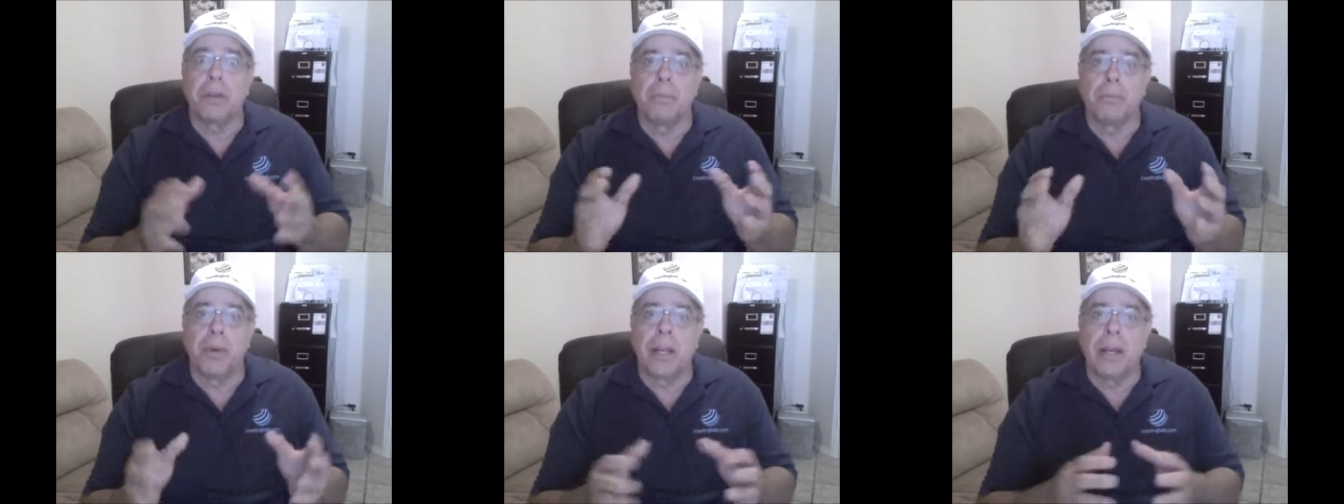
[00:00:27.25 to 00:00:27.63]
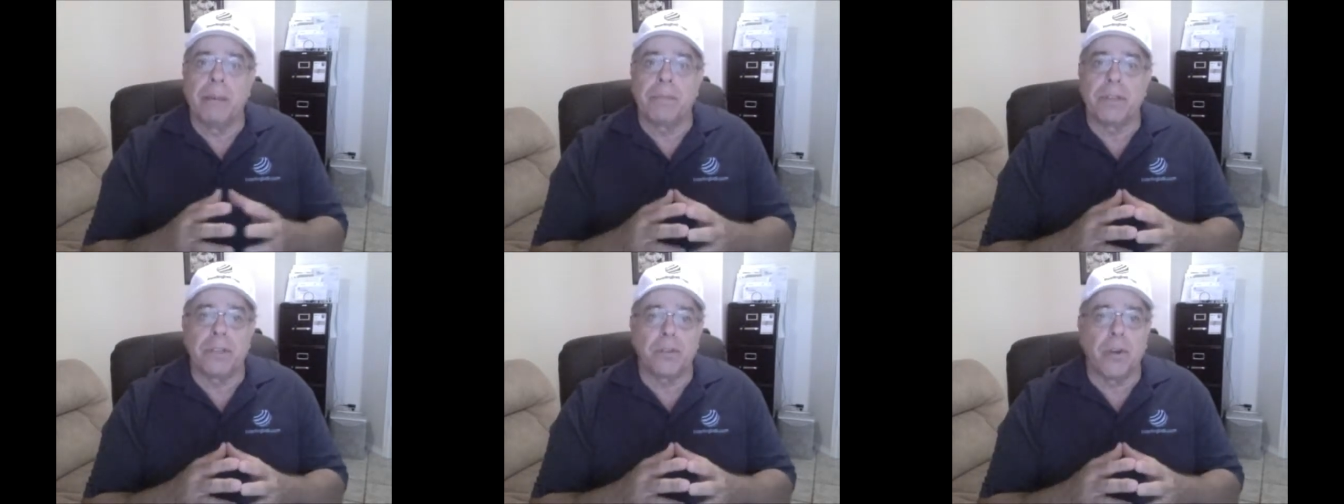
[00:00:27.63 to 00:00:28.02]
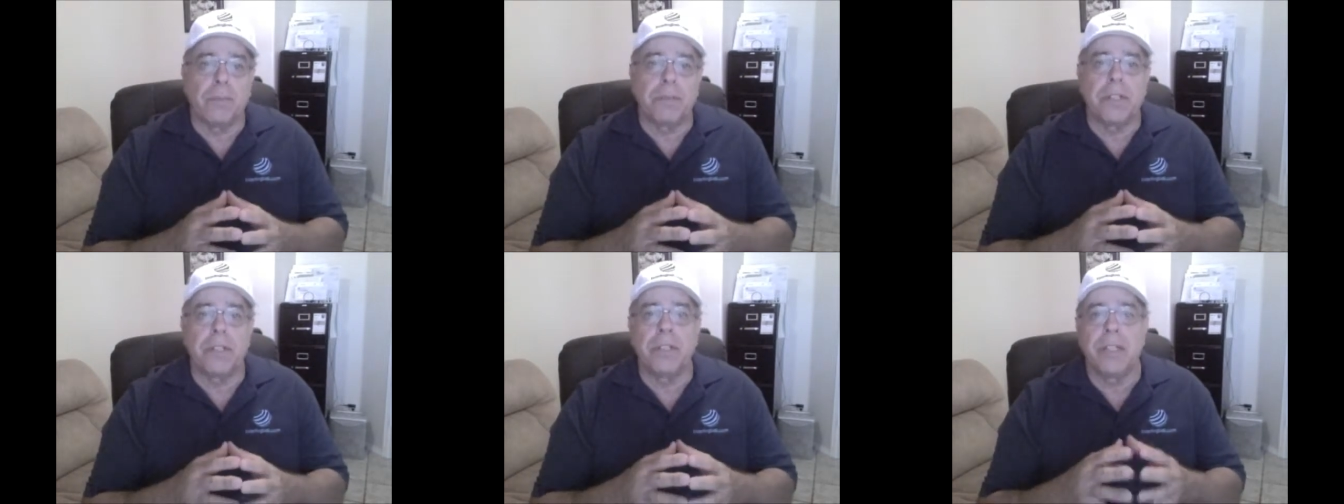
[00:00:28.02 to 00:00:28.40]
It'll bring up
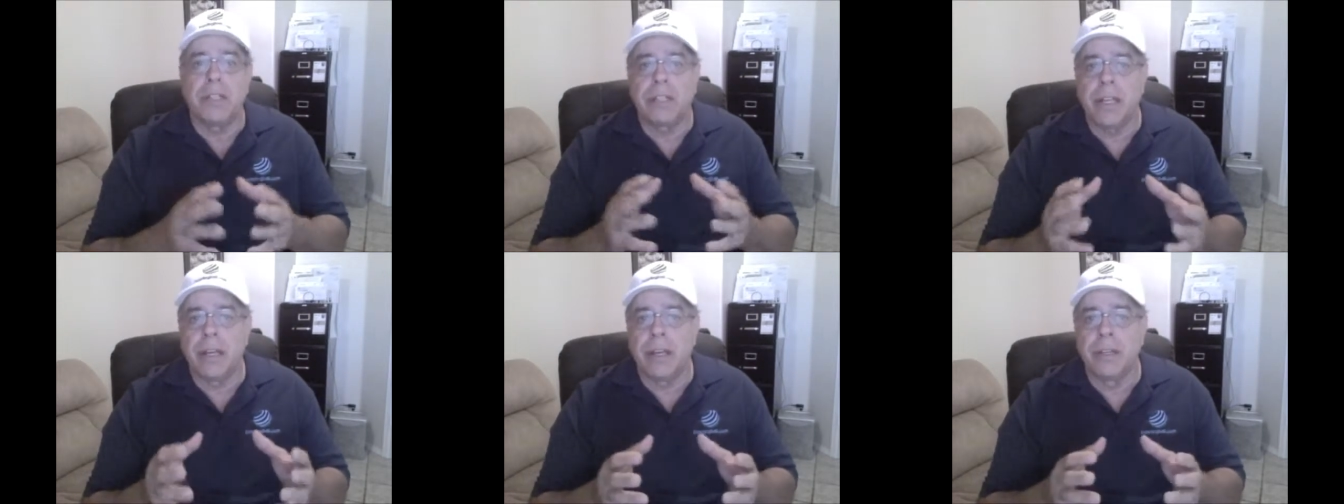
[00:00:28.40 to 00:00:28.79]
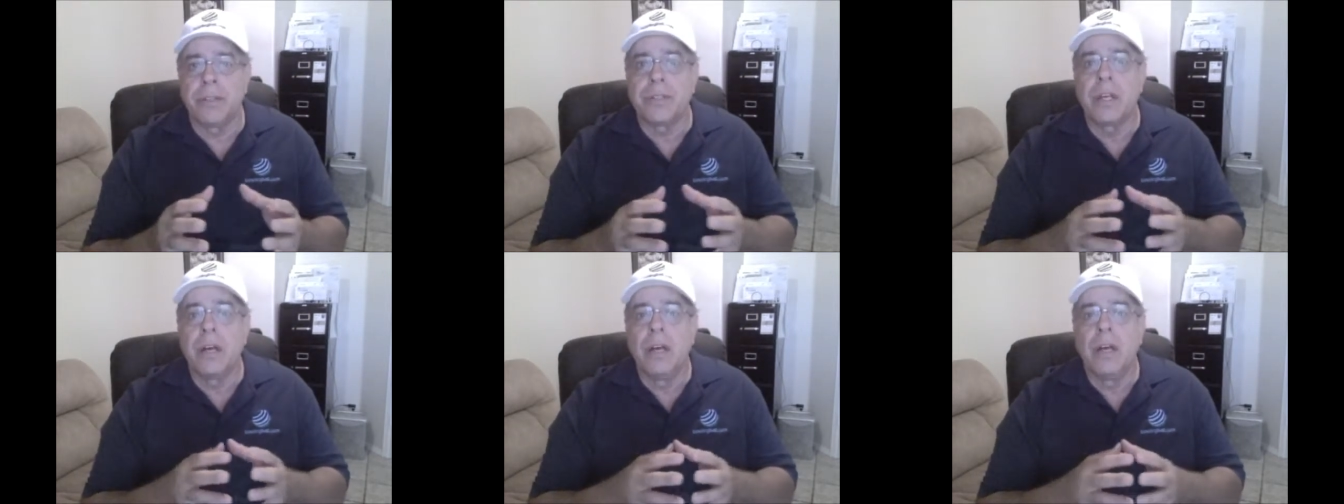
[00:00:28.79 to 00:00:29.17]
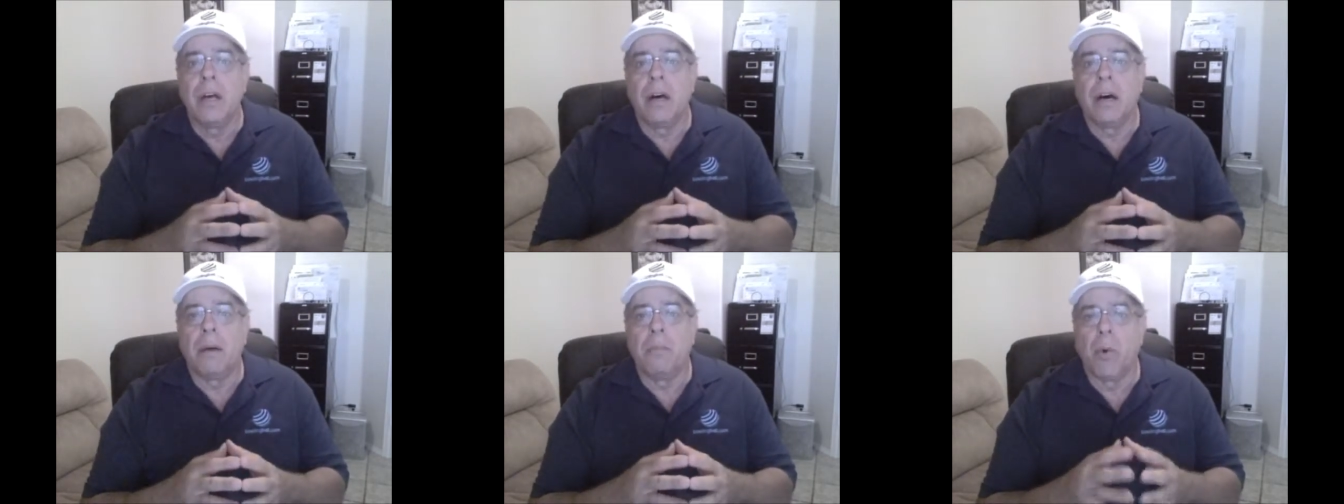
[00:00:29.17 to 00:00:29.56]
description details,
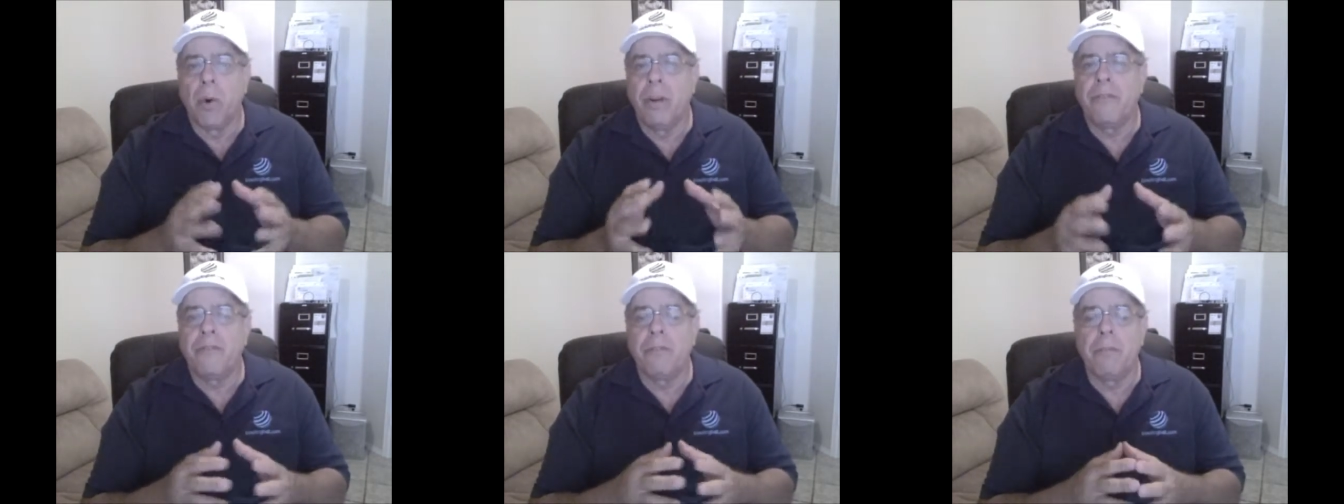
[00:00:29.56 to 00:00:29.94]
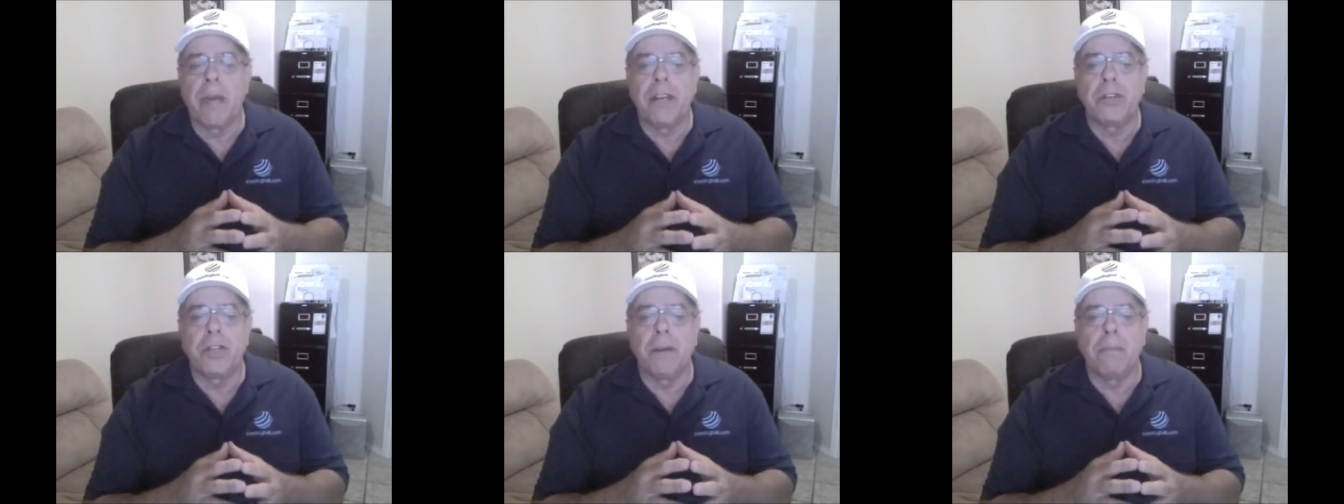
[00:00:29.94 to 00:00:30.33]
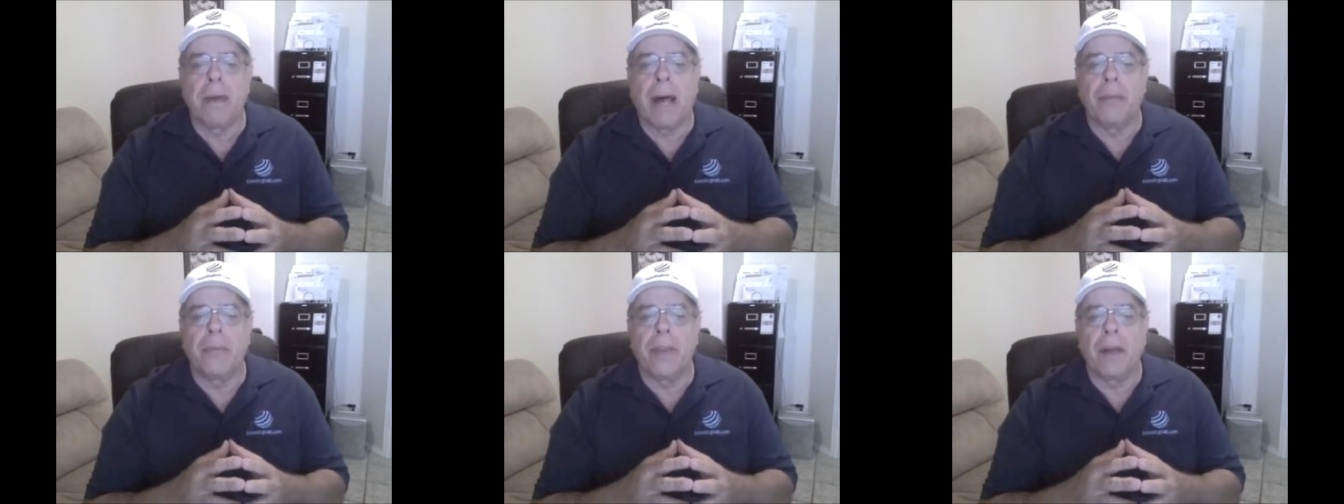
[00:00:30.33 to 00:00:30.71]
uh, more information
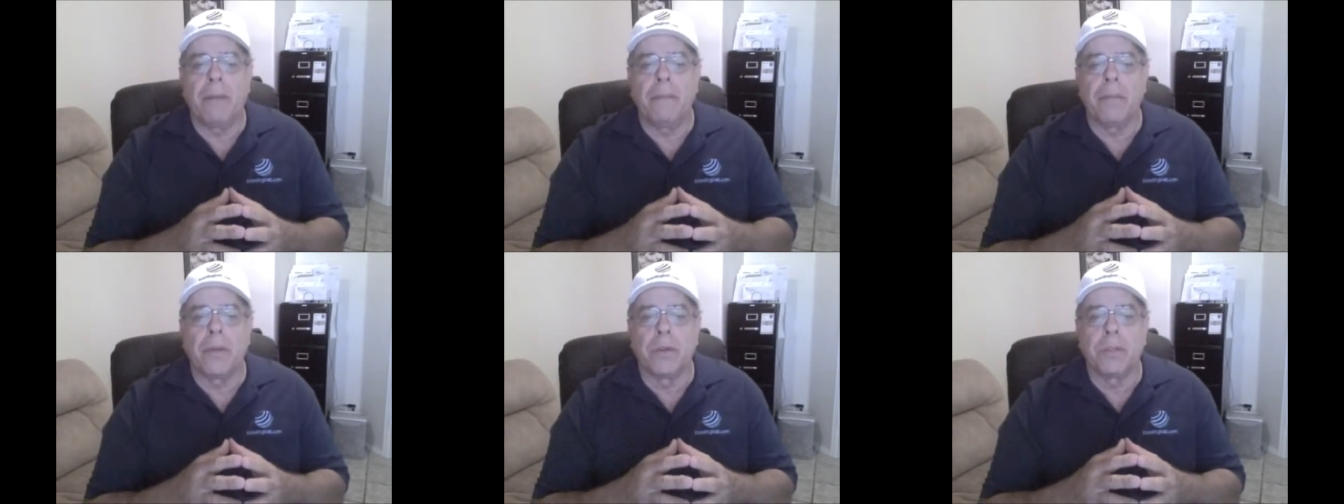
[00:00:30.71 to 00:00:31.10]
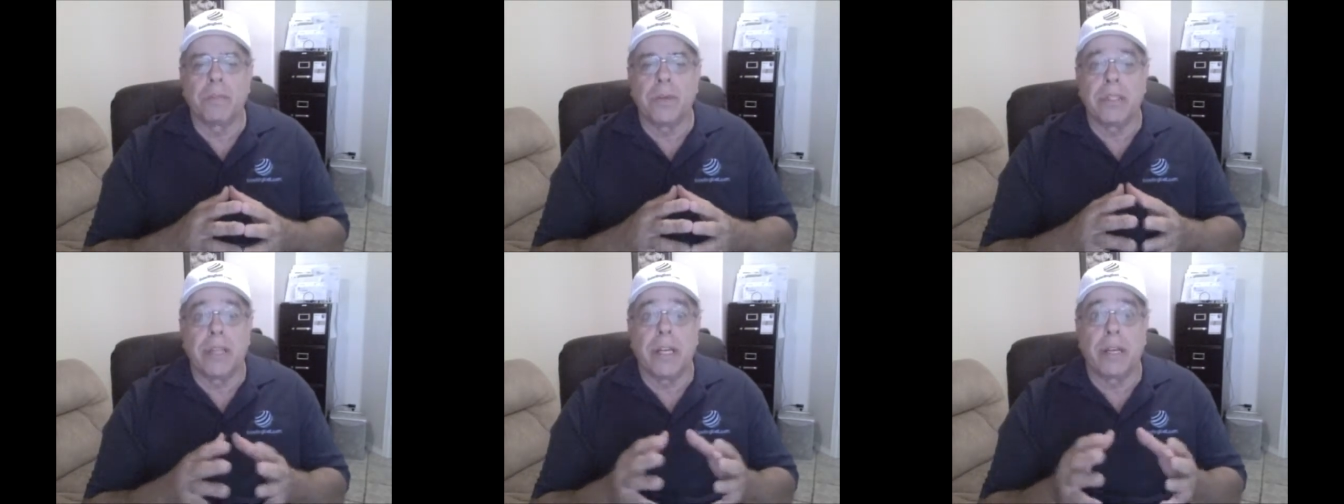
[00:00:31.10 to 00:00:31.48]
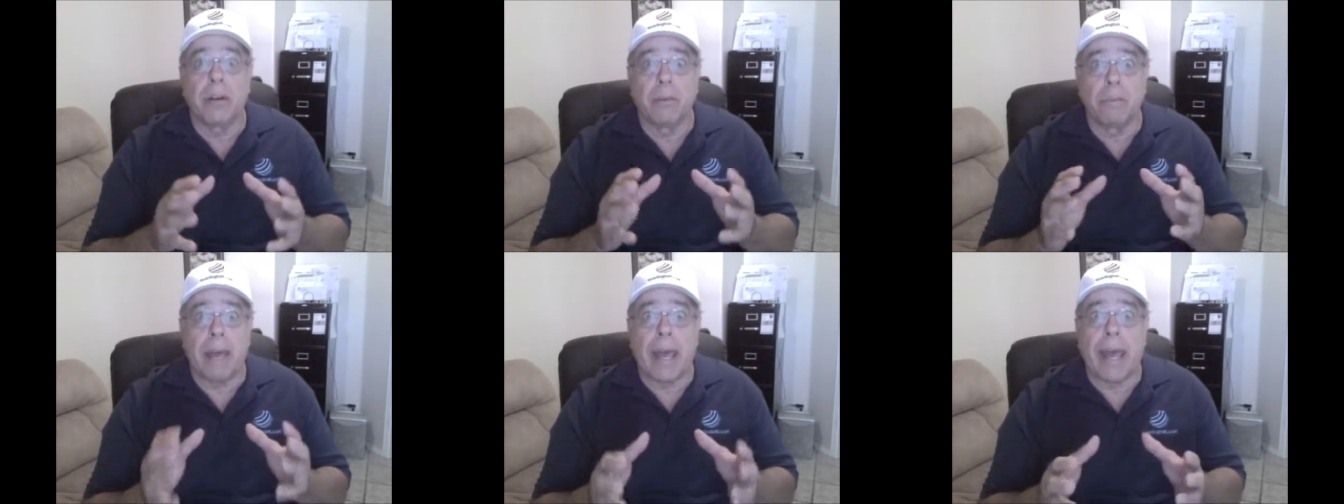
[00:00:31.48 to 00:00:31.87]
about that, those
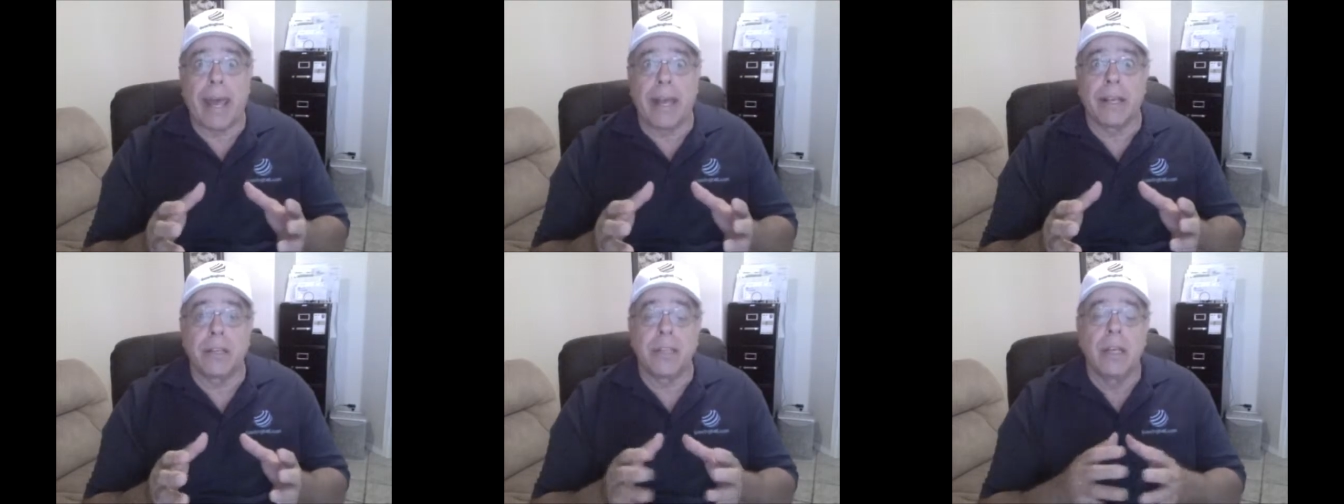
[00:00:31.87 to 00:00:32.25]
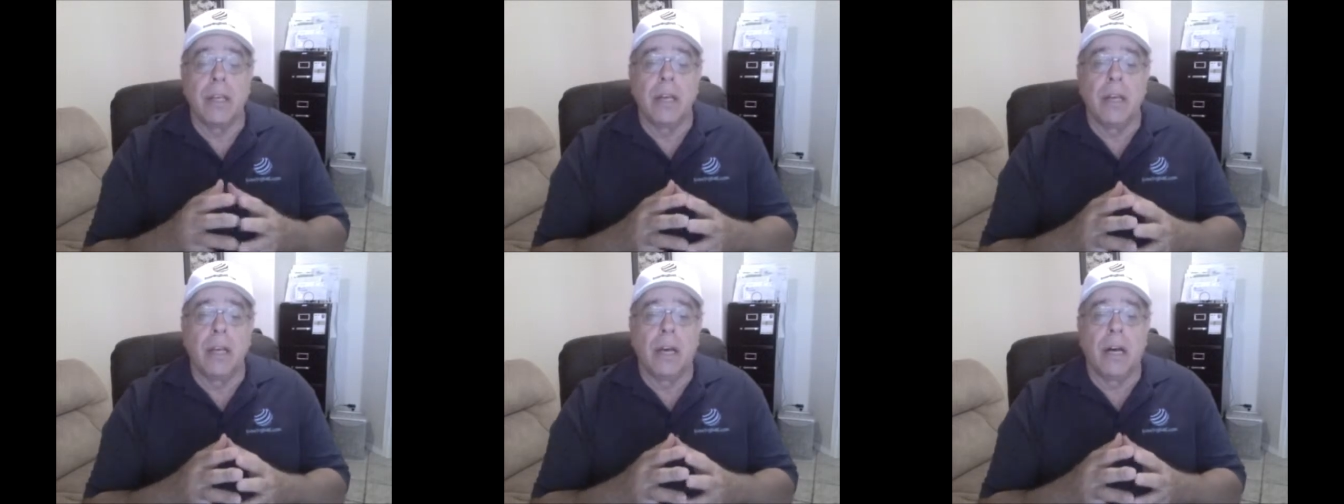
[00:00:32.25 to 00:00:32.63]
particular bags.